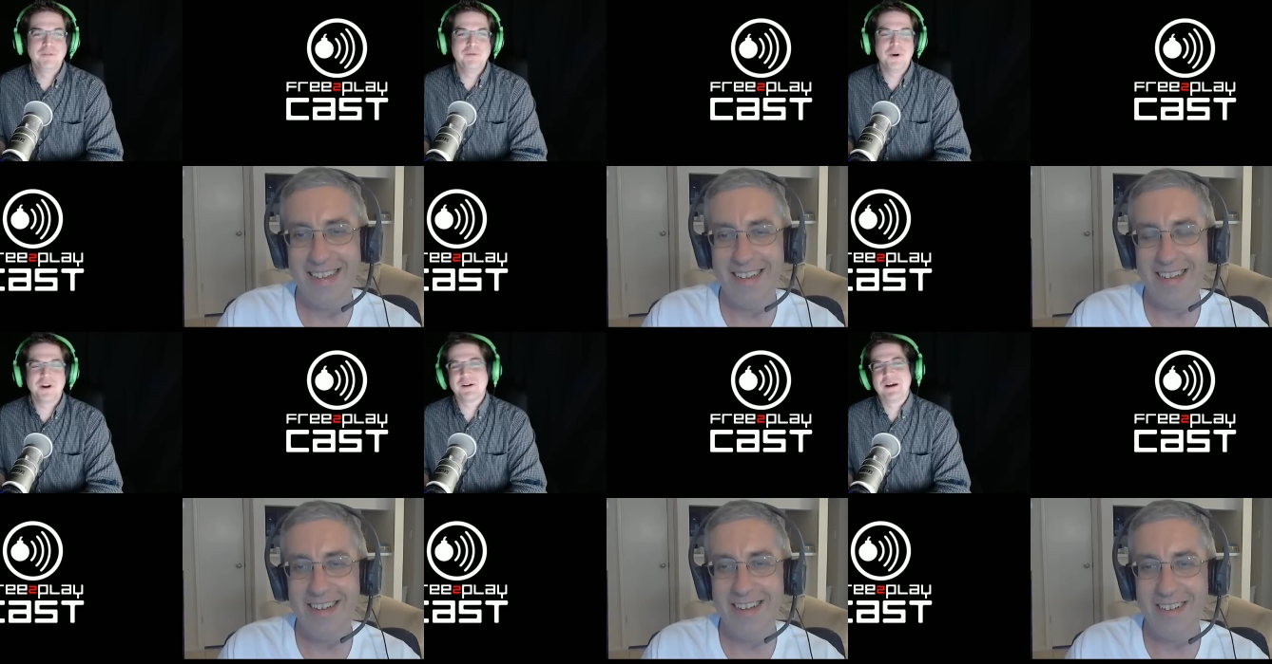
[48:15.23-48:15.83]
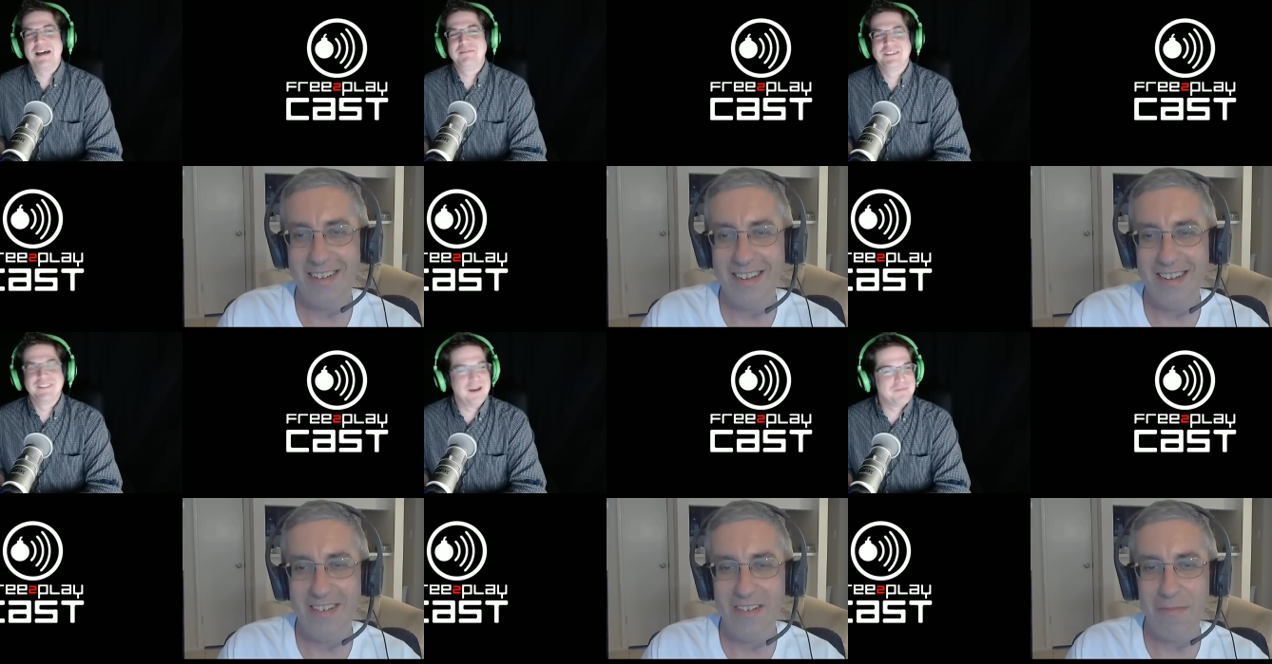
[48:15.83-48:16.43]
Speaker 1: Warcraft,
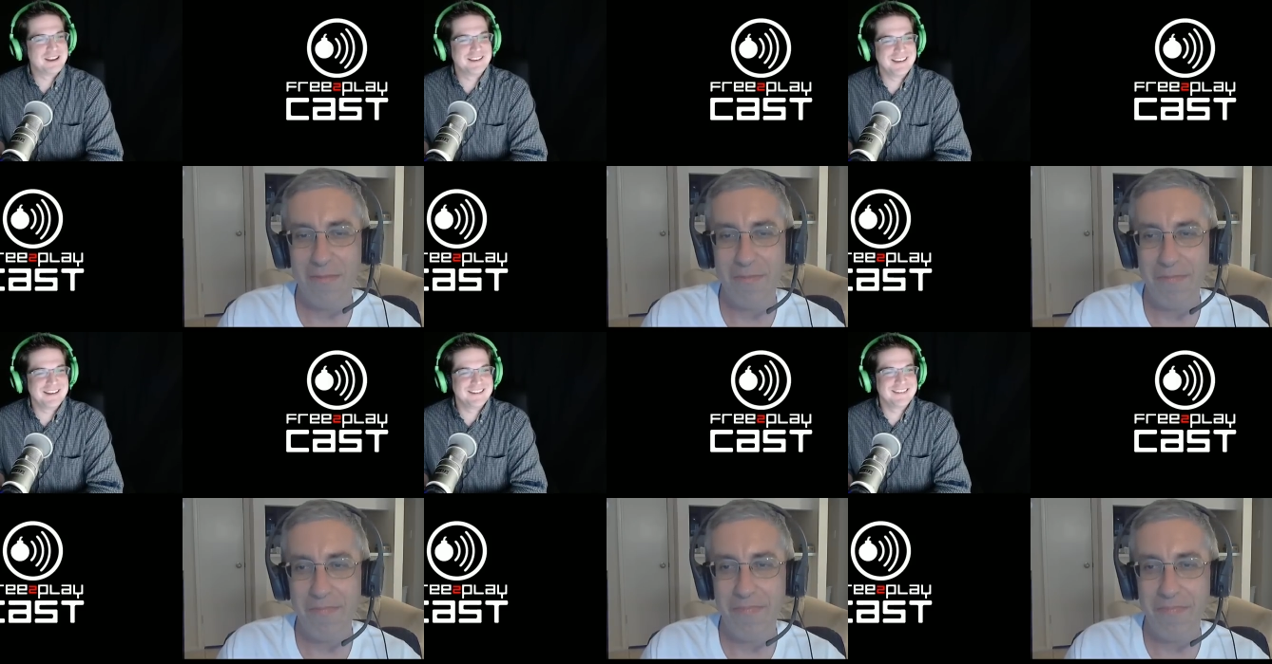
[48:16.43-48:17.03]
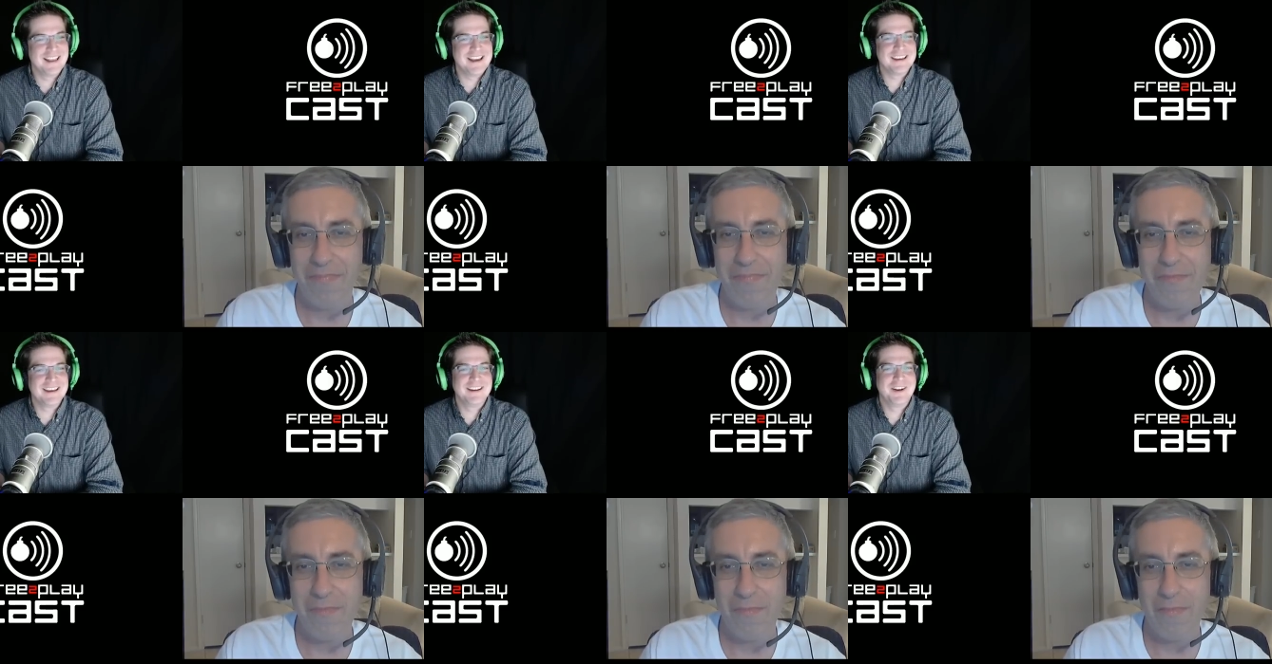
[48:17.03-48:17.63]
not because I dislike
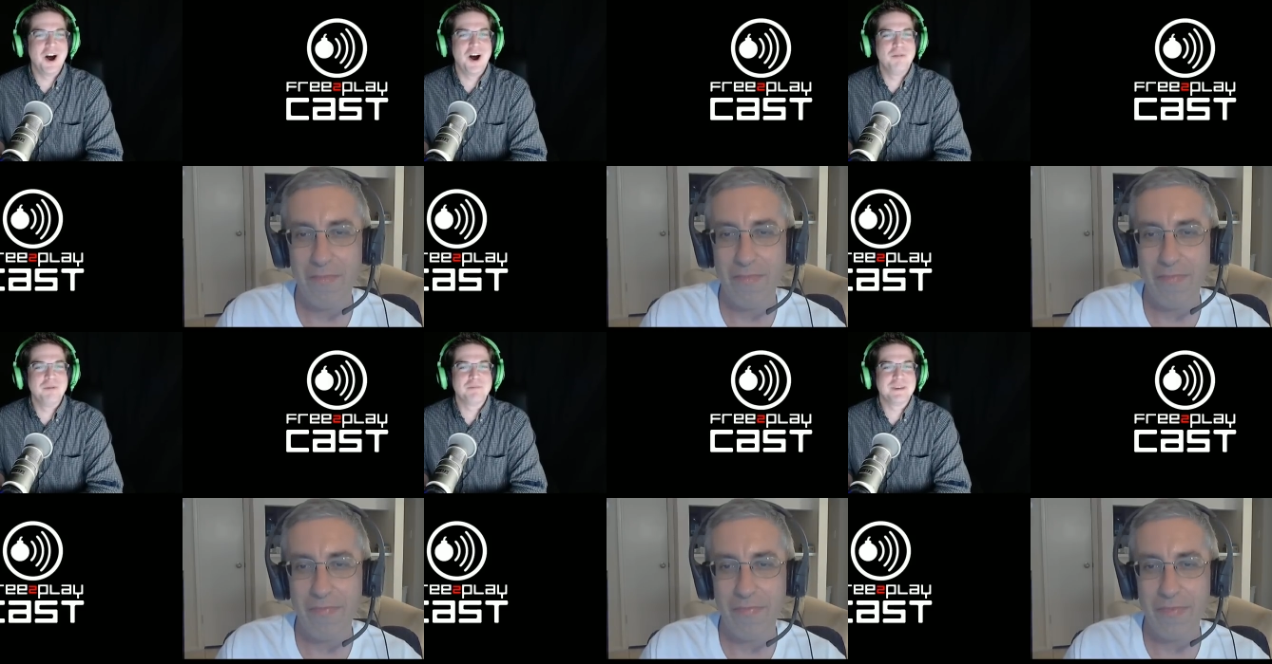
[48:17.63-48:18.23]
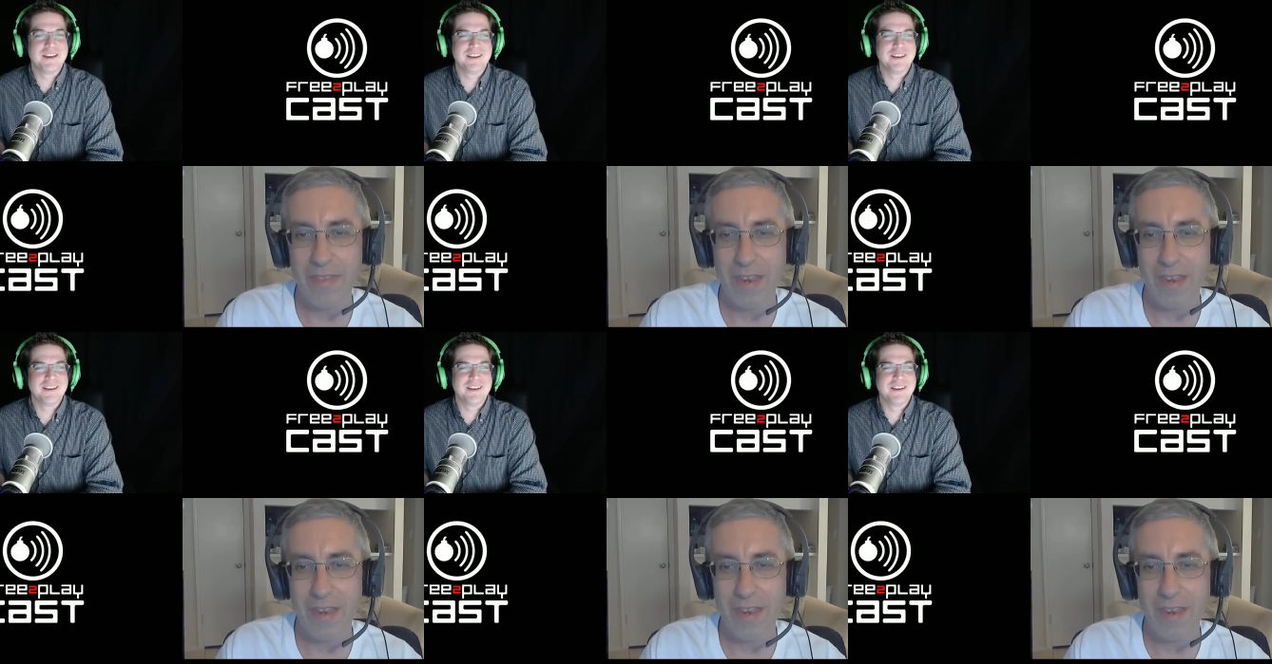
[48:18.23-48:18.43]
it at all, but because